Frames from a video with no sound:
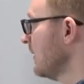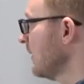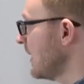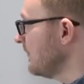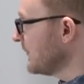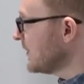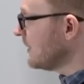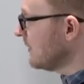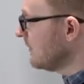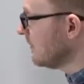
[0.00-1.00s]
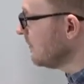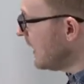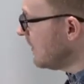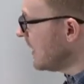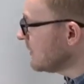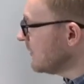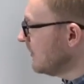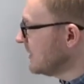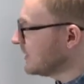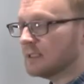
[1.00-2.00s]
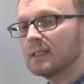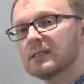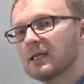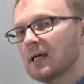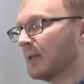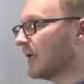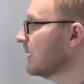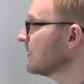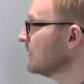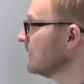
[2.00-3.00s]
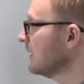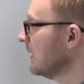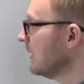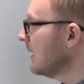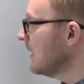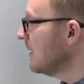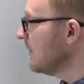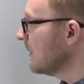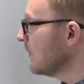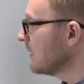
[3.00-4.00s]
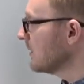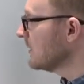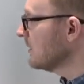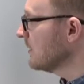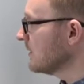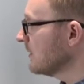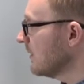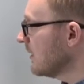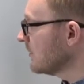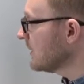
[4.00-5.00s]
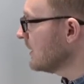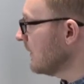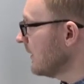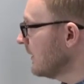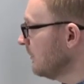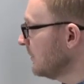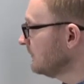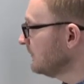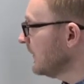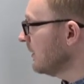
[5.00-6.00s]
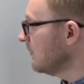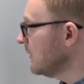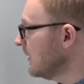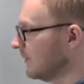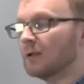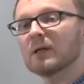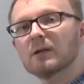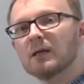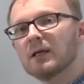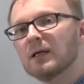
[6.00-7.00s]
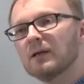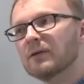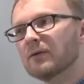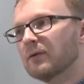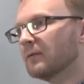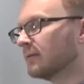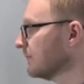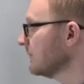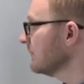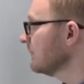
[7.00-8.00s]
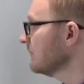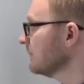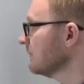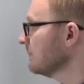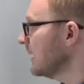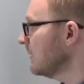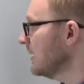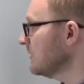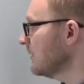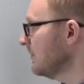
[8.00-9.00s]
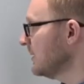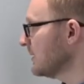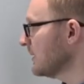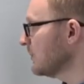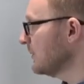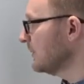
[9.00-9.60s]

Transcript: Okay, so Palette Master Elements is the application that we're going to use. So I'll just start that up and we'll have a look through Palette Master Elements as we do